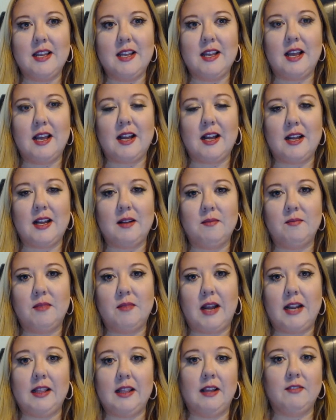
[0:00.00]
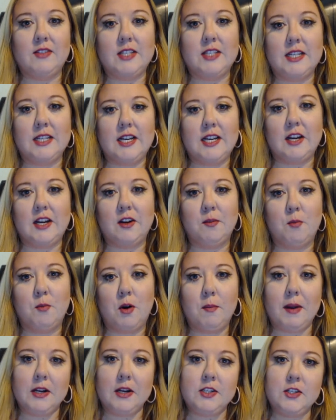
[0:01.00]
I'd love to hear more
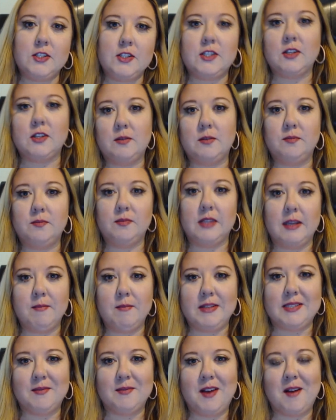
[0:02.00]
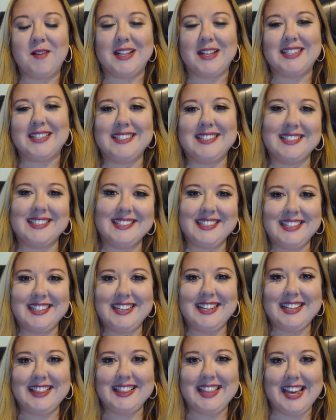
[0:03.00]
about you, so leave me some comments.
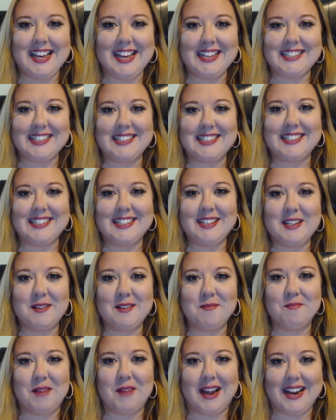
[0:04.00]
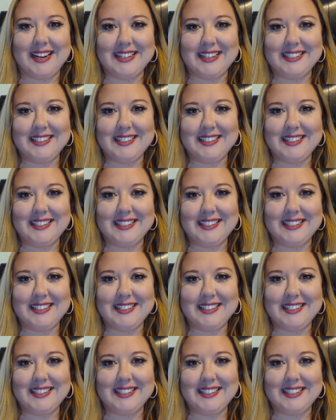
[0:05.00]
Thanks. Bye.